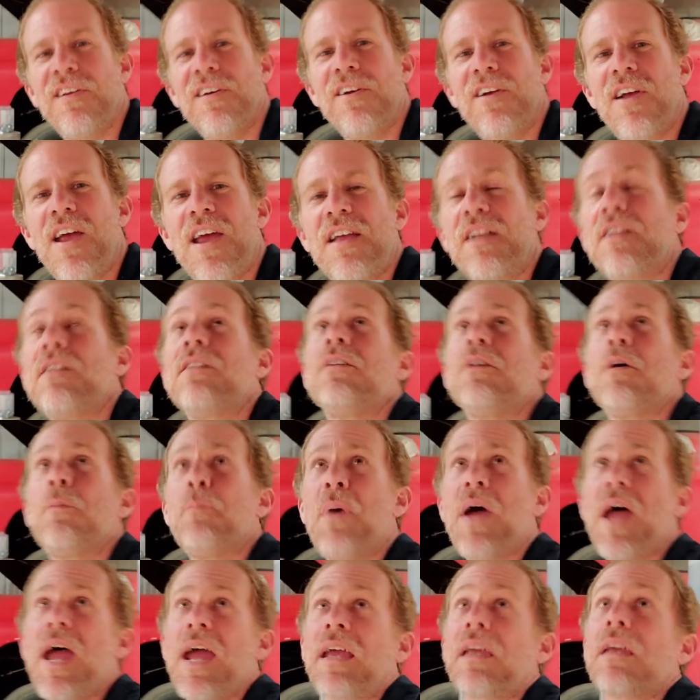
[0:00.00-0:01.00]
right, I'm
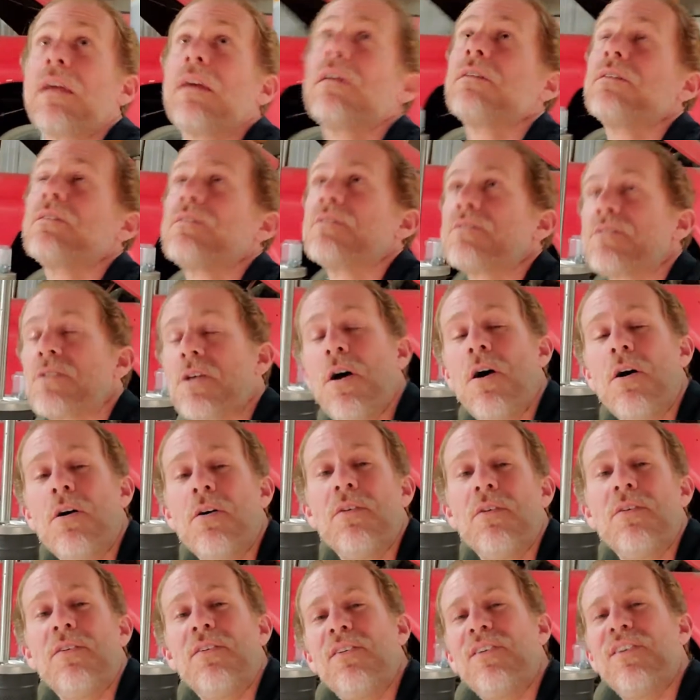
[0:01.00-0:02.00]
back. So
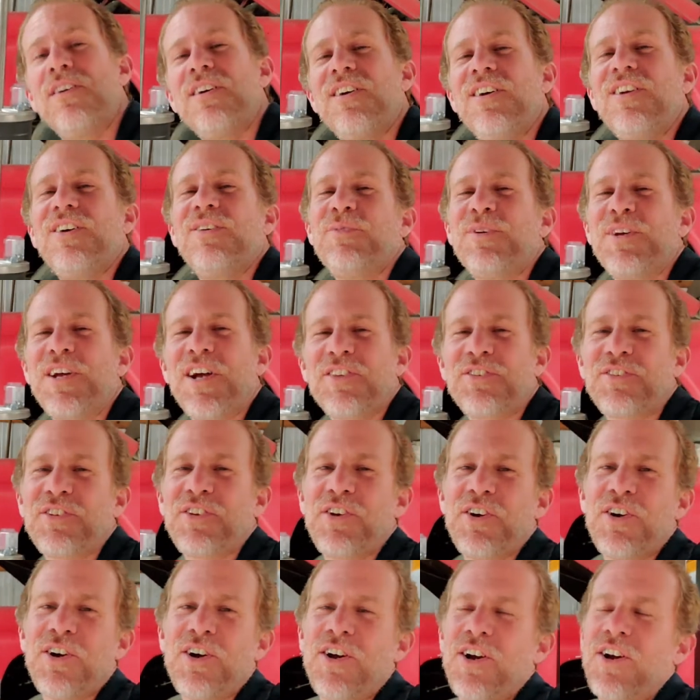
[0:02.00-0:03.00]
we got the
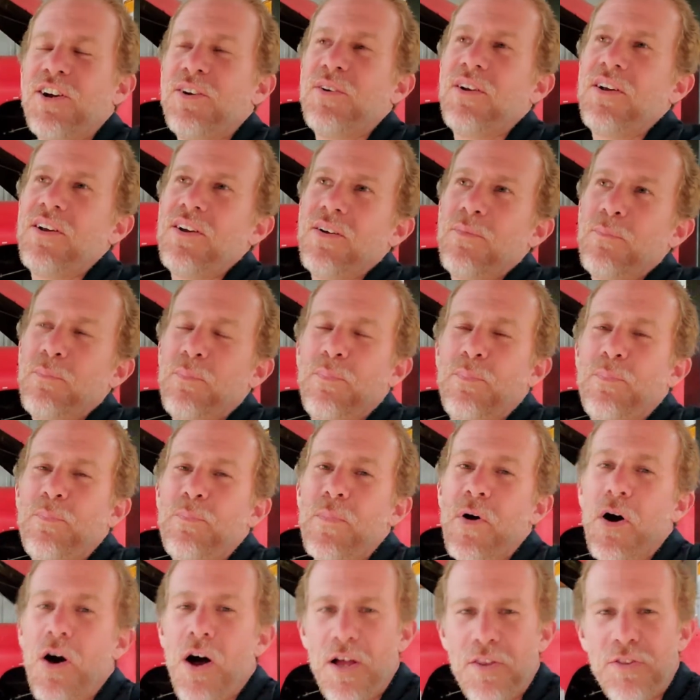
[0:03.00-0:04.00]
car
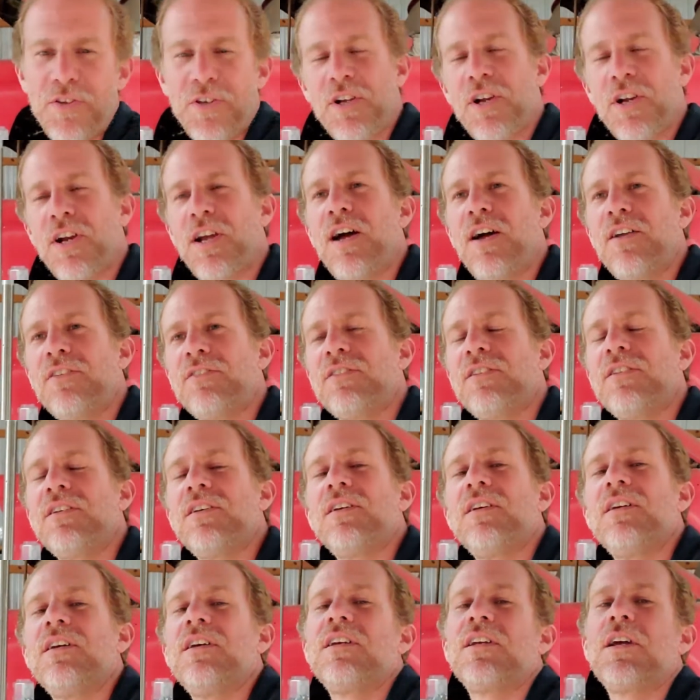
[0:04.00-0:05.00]
on the ground,
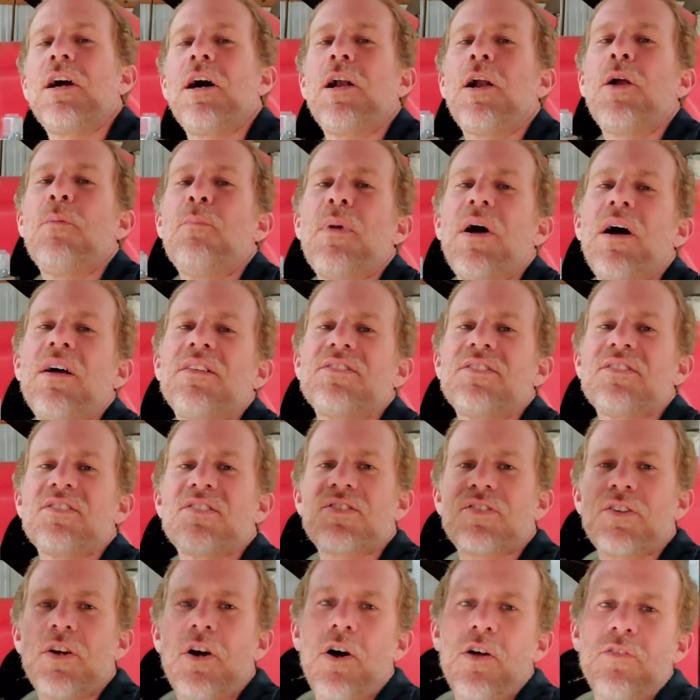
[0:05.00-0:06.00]
got our mounts
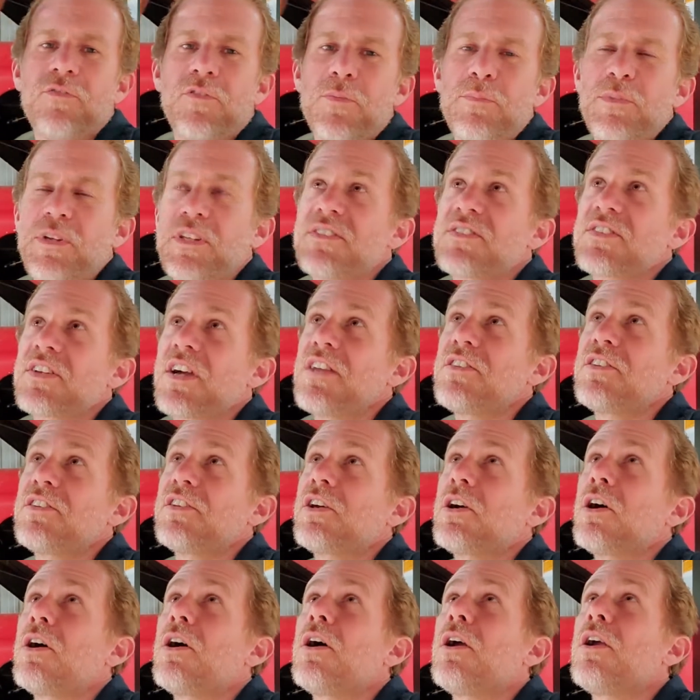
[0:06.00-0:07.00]
installed from inside the
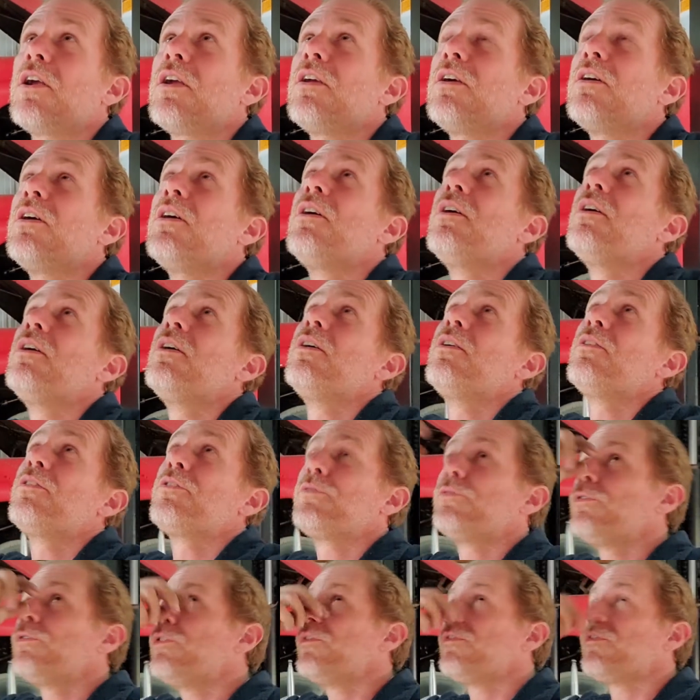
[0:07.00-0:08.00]
car
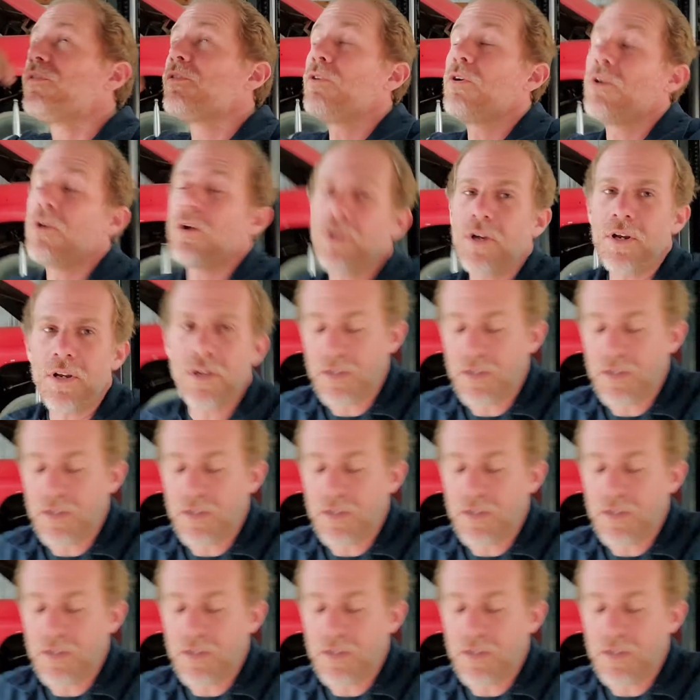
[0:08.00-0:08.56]
through the floor,